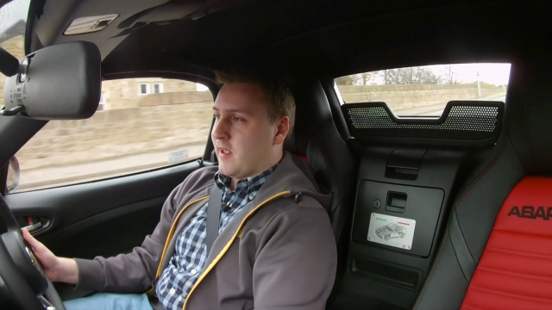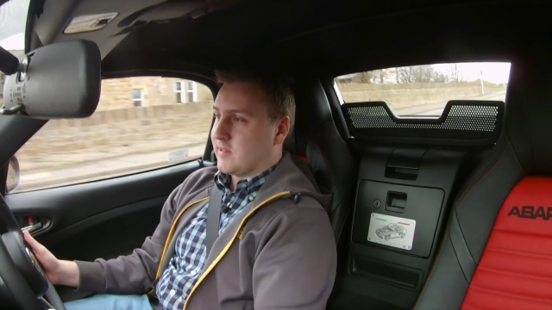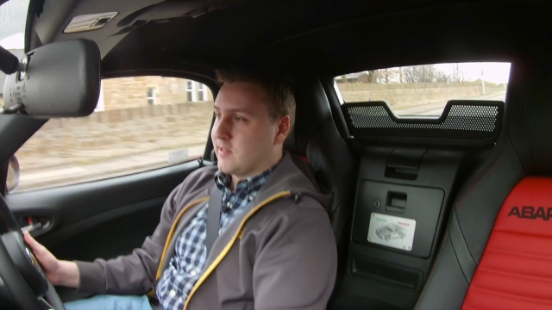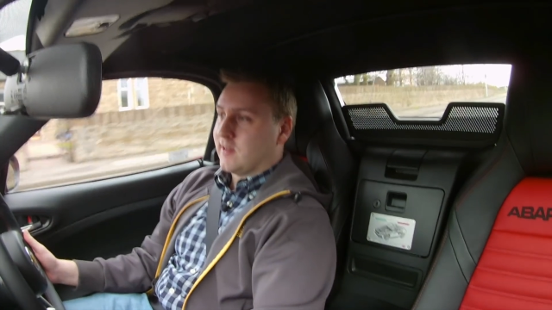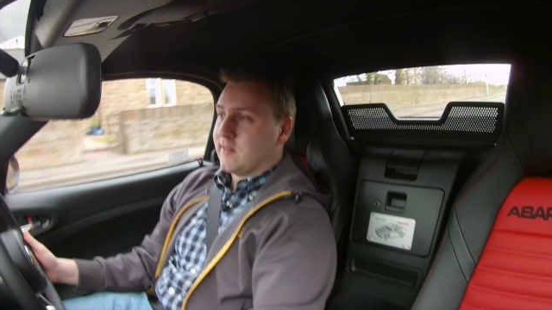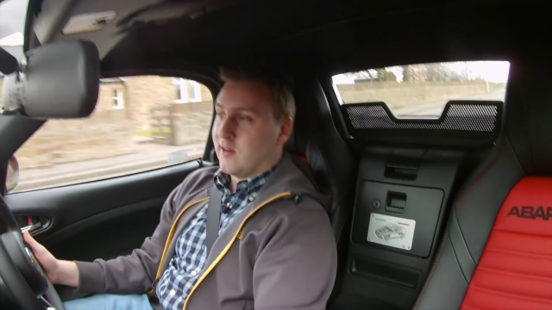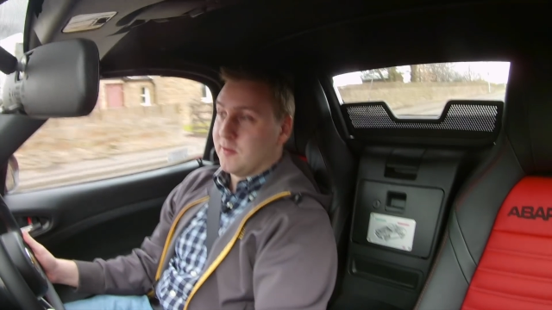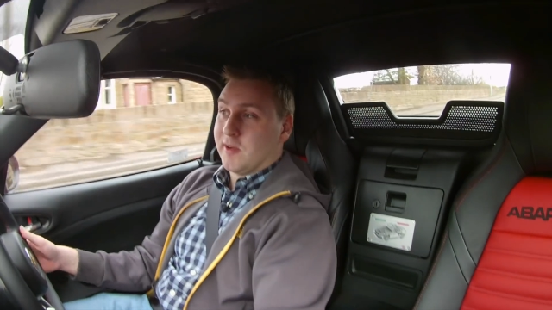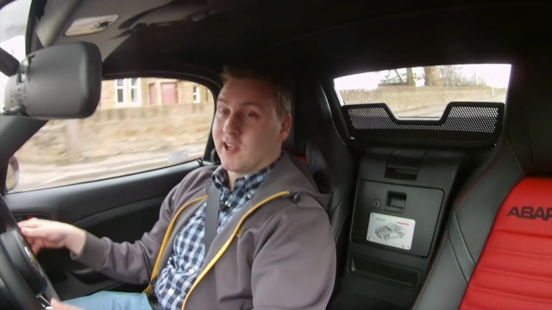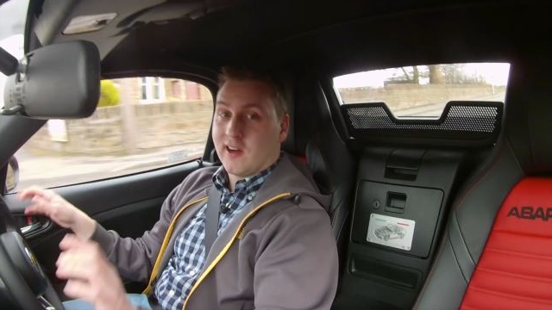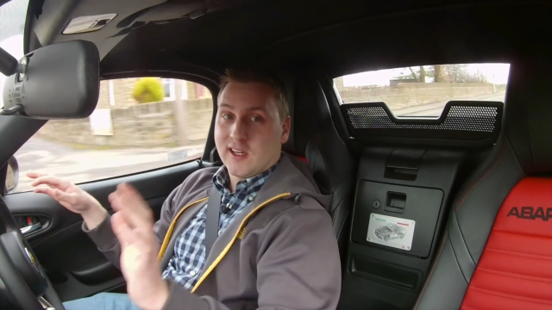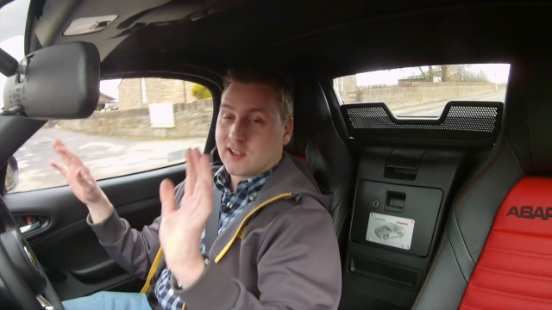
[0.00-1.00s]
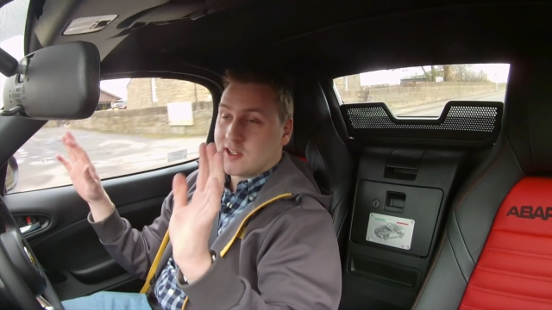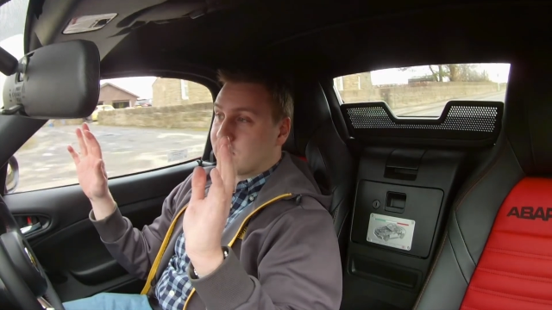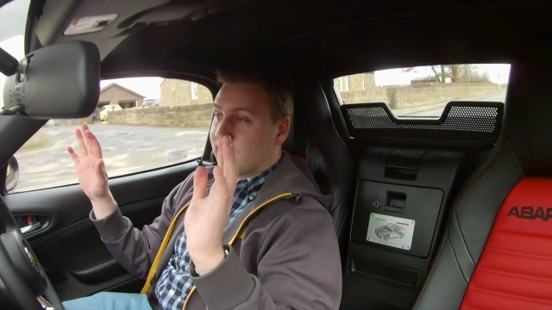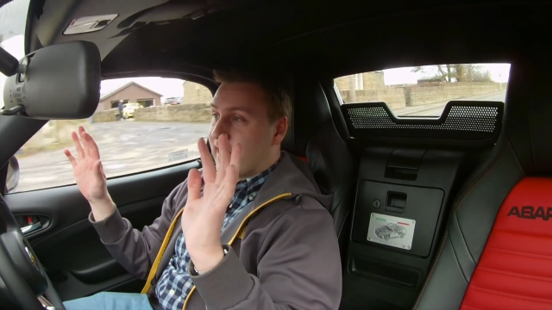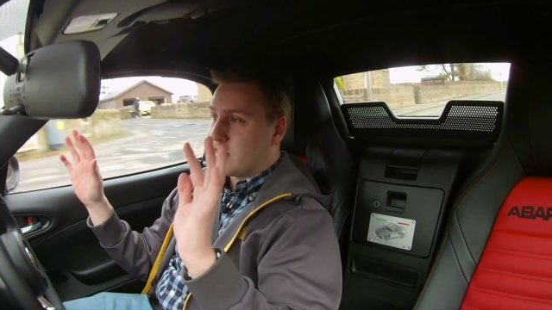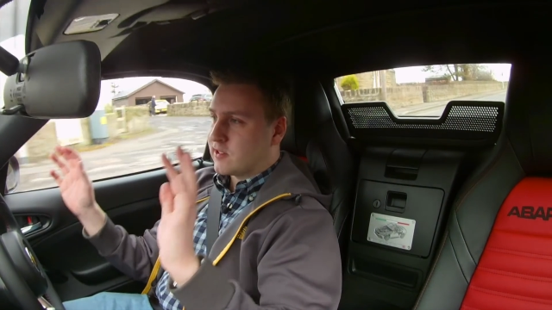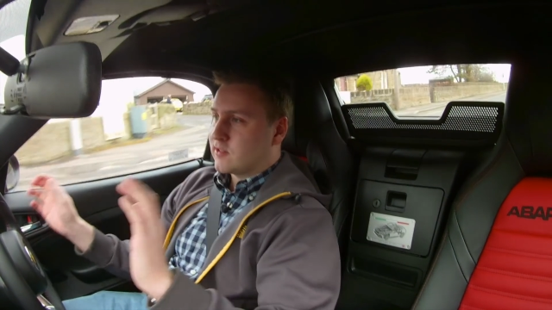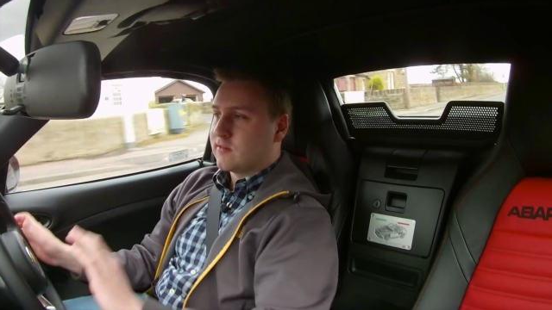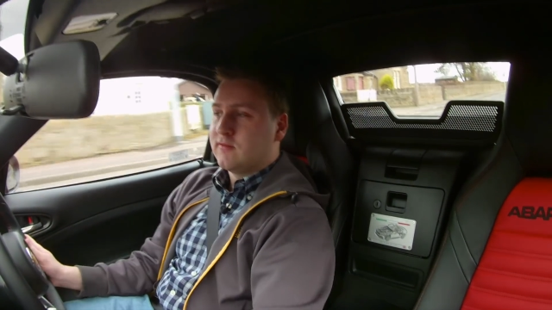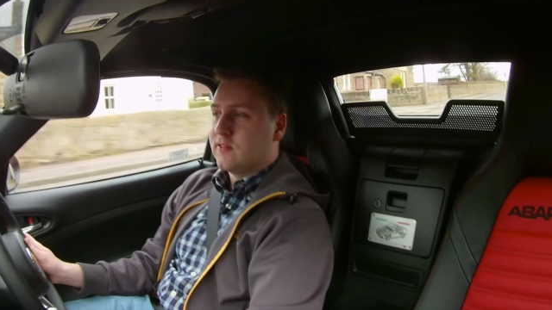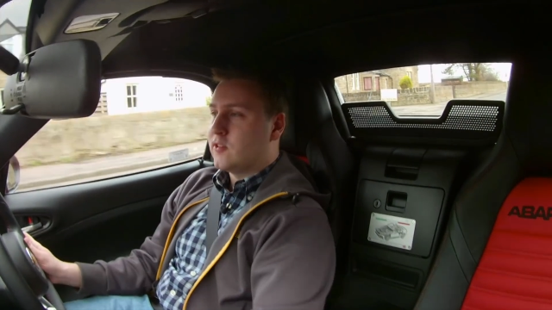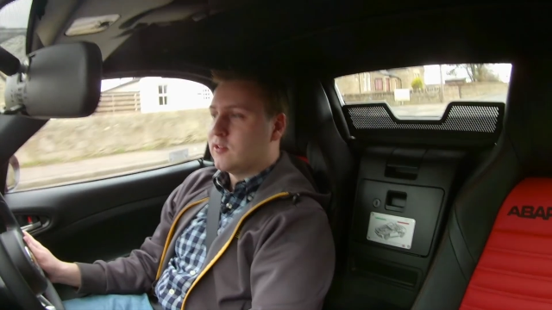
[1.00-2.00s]
It's like, oh my god, he's going to crash.
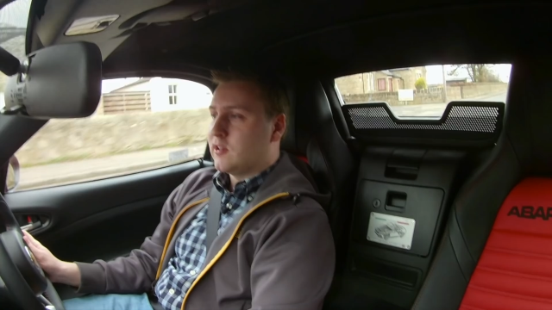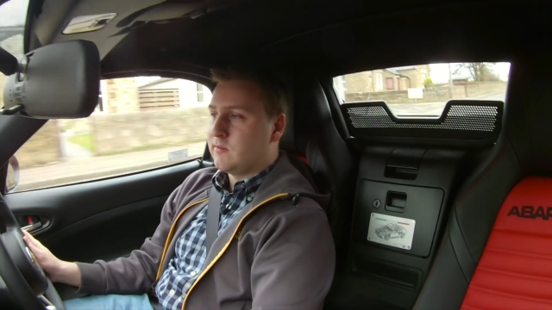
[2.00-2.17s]
No,